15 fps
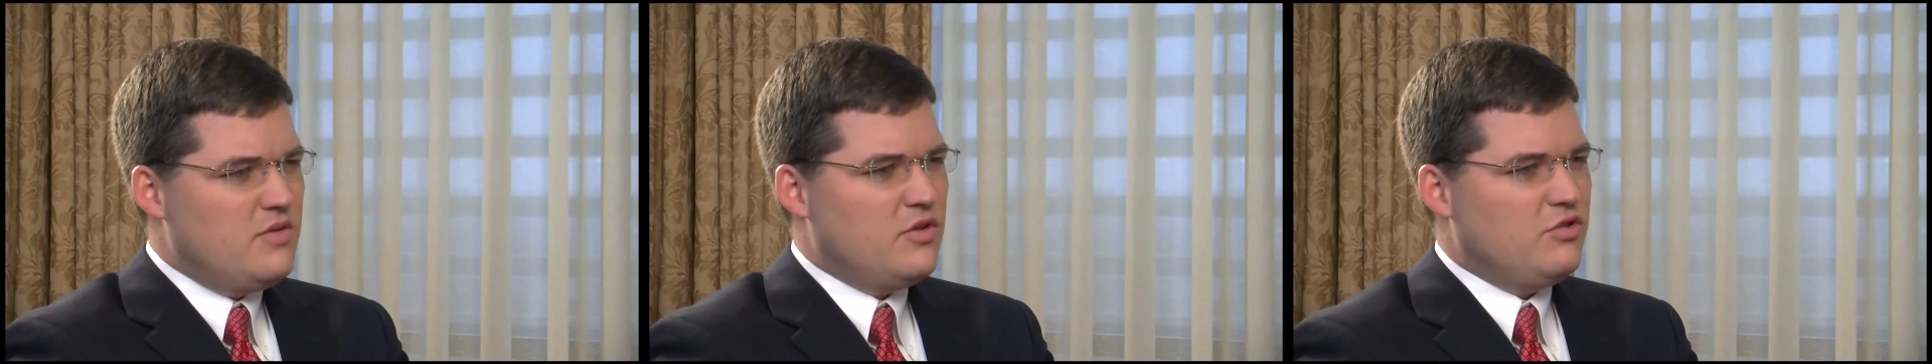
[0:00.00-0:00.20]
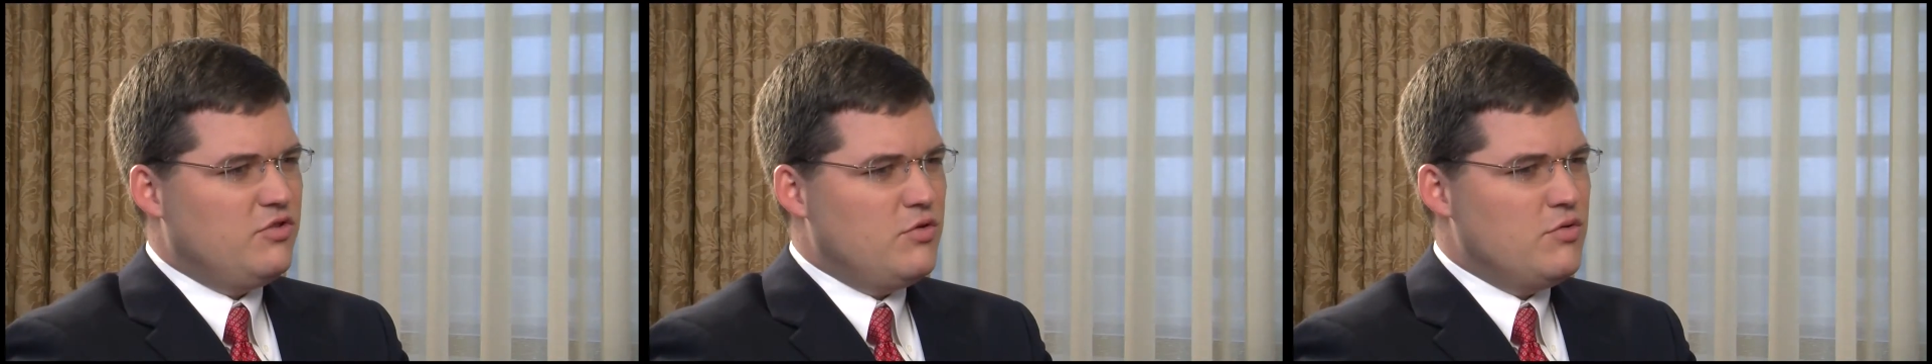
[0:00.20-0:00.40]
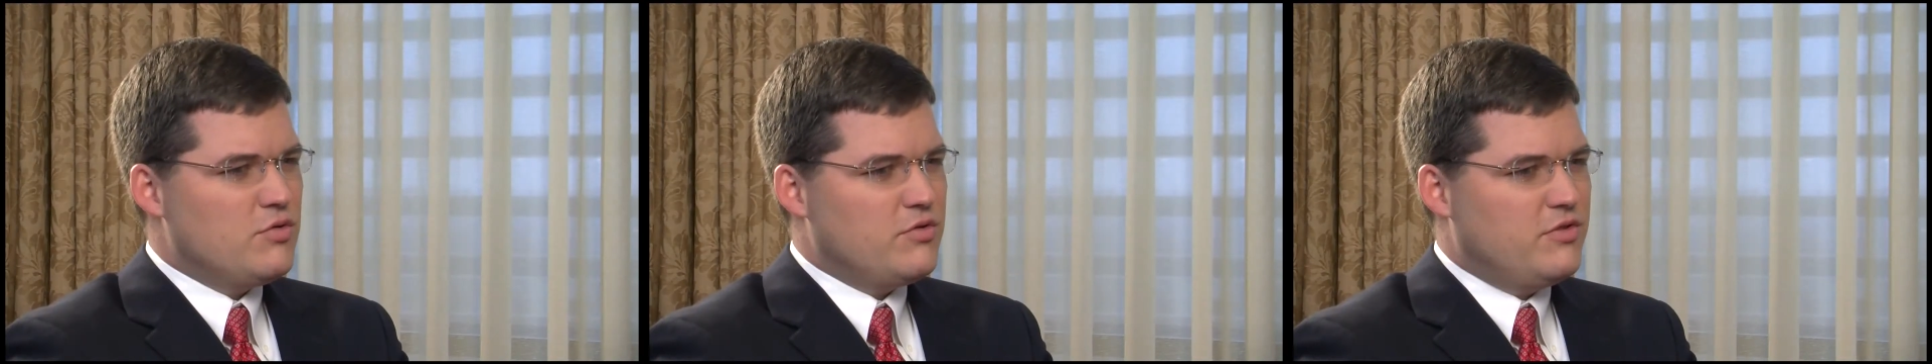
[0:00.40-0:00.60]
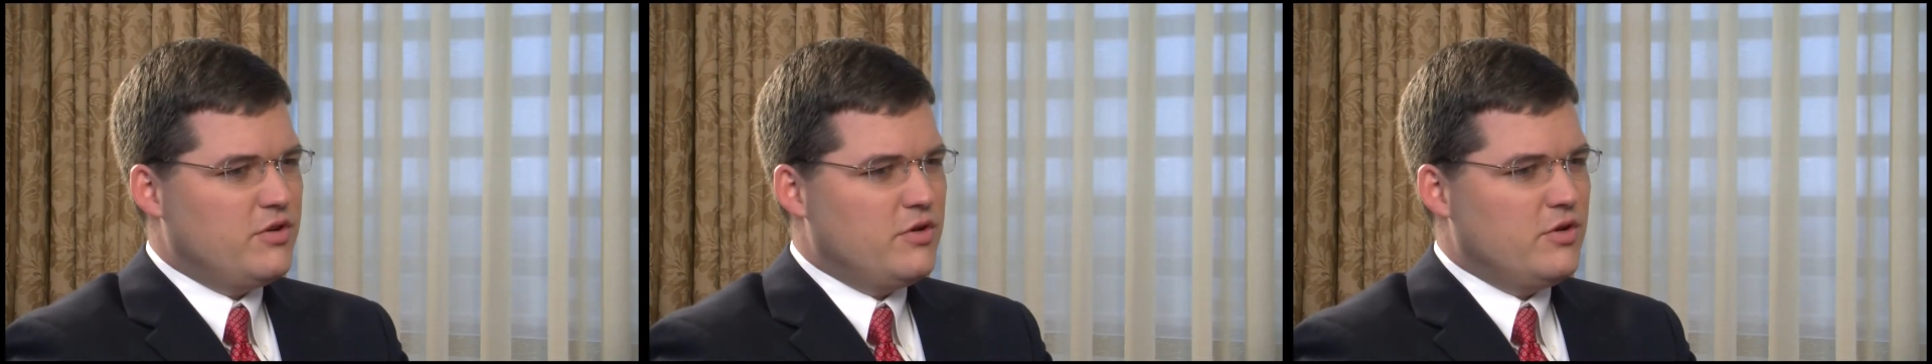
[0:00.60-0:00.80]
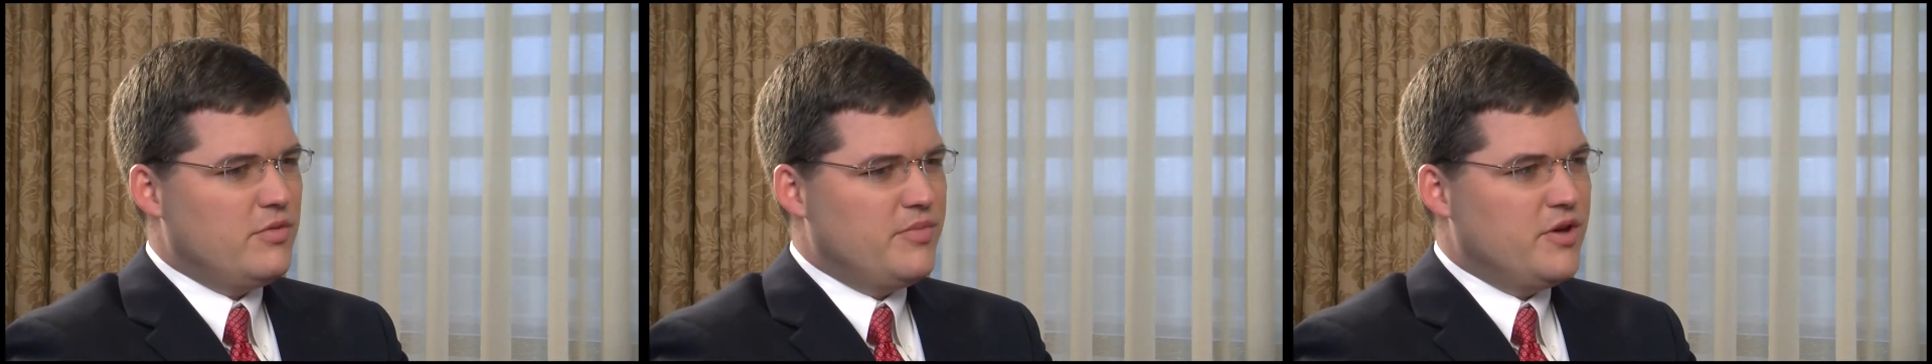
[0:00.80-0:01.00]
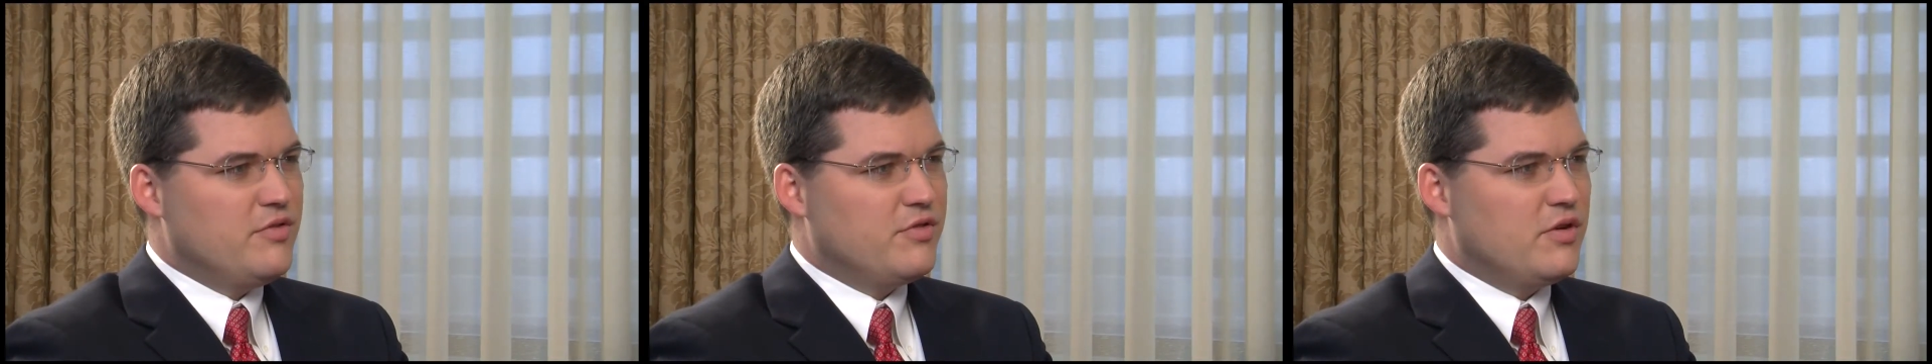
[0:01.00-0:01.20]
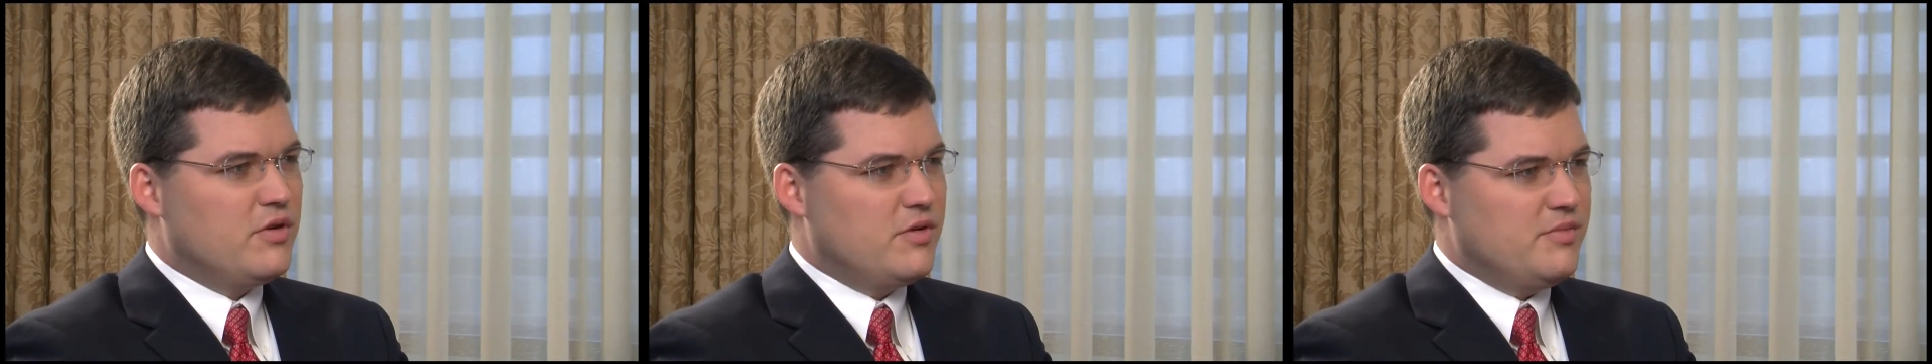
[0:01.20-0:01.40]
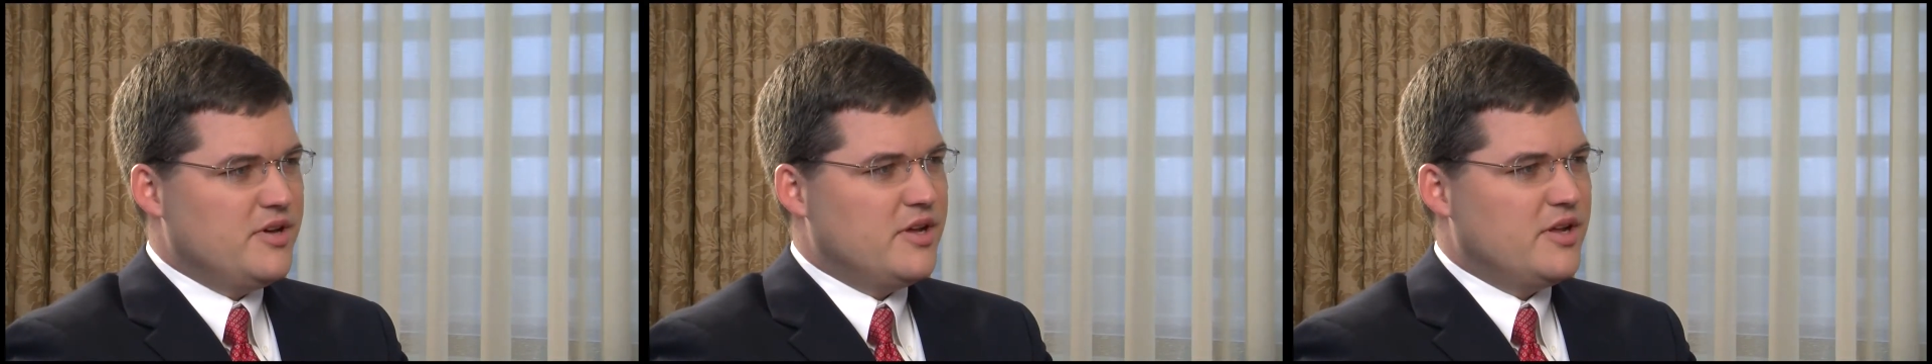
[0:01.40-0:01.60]
In the short term, there's
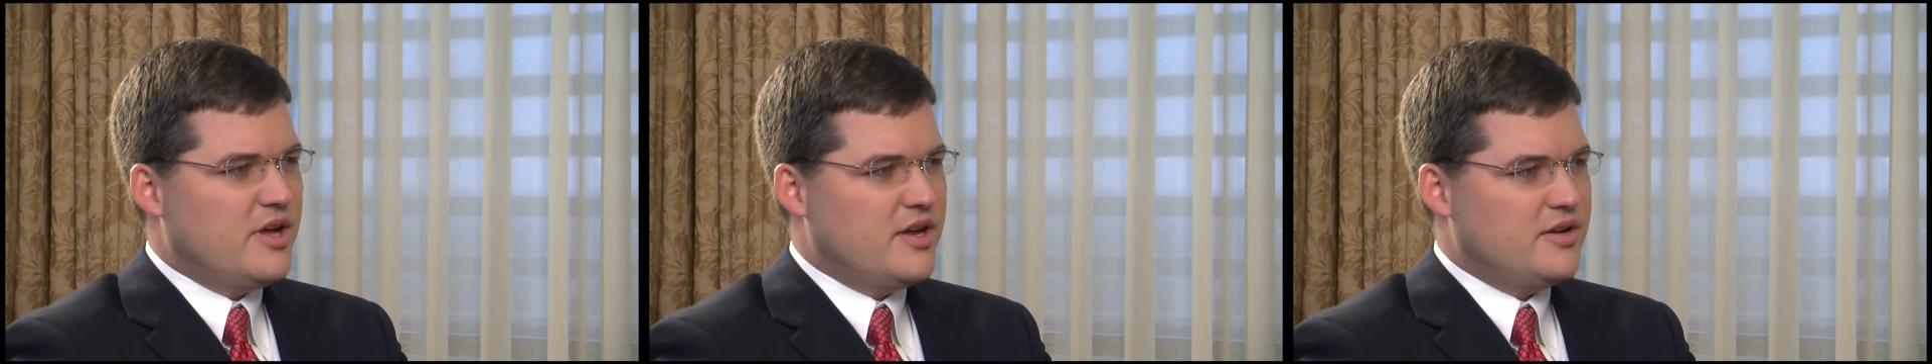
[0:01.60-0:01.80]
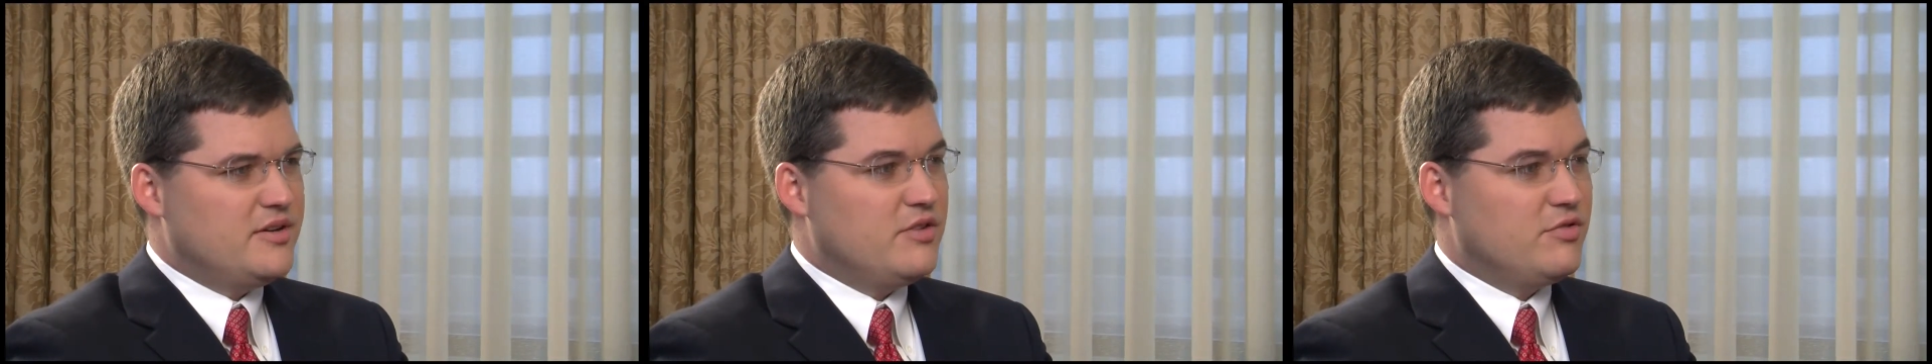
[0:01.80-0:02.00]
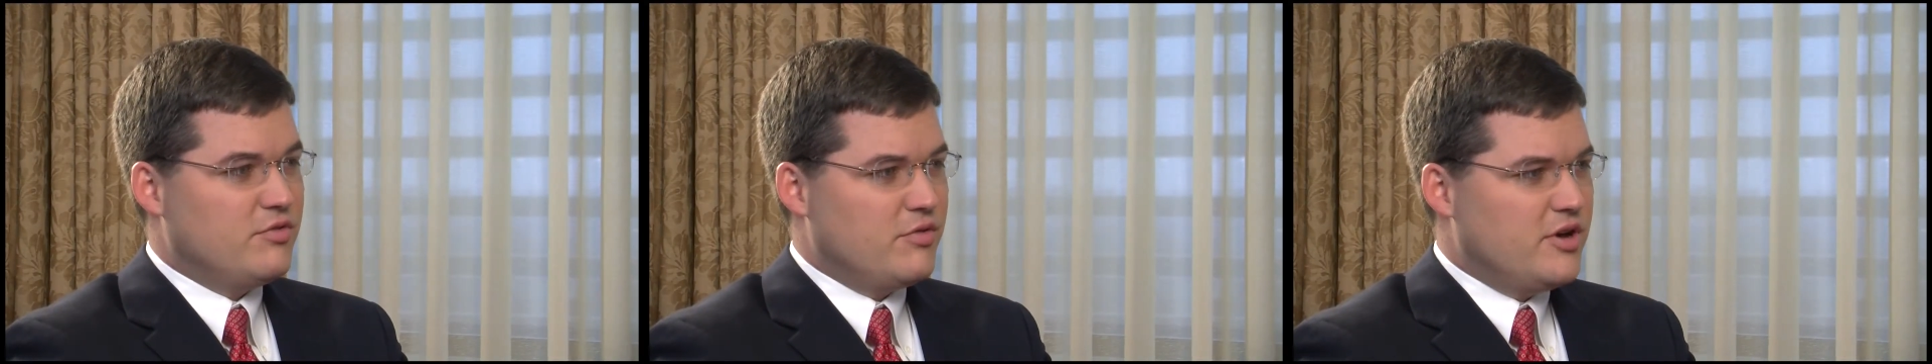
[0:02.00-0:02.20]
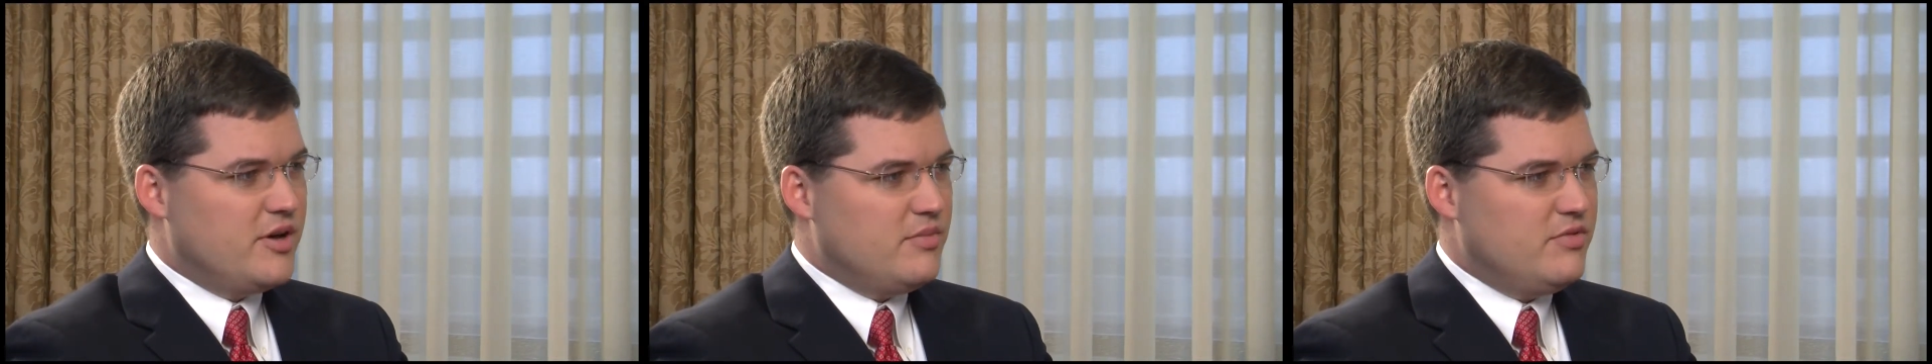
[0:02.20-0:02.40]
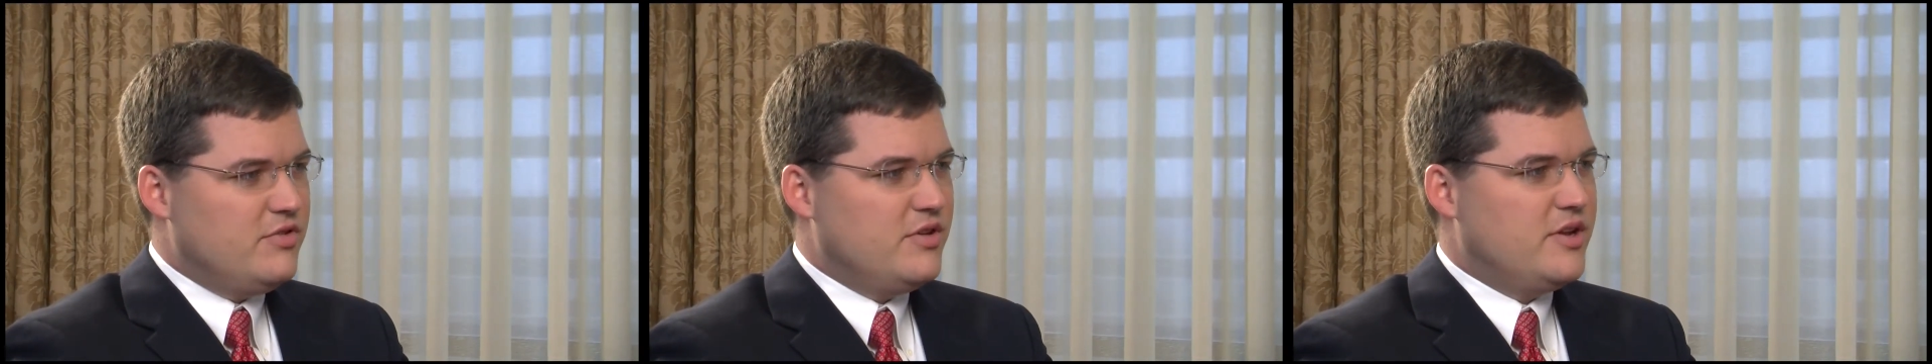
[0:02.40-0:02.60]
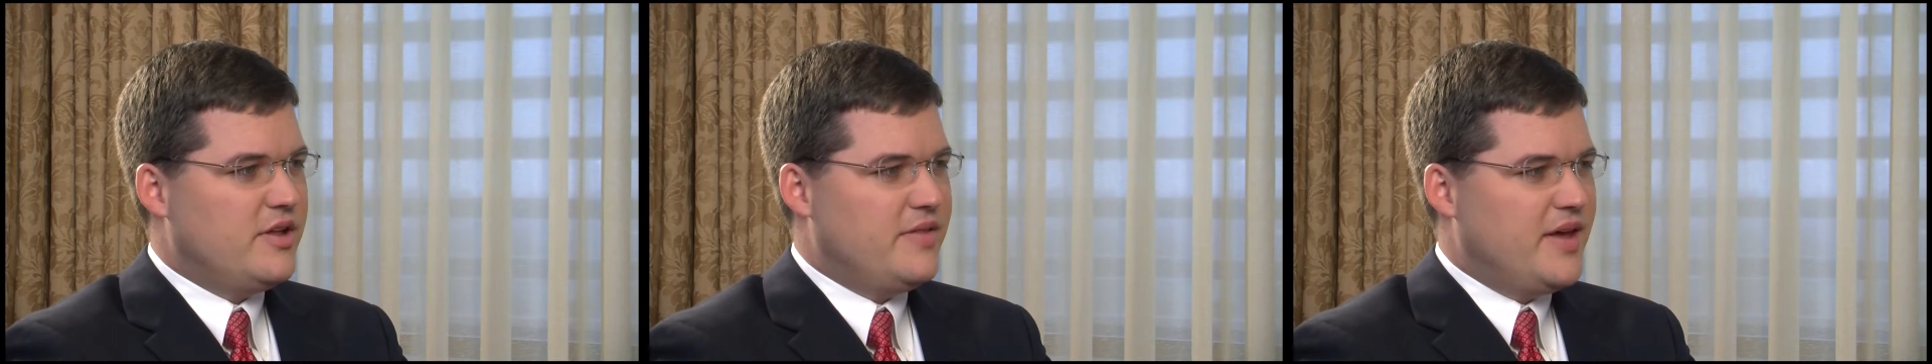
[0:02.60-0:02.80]
going to be a lot of disruption,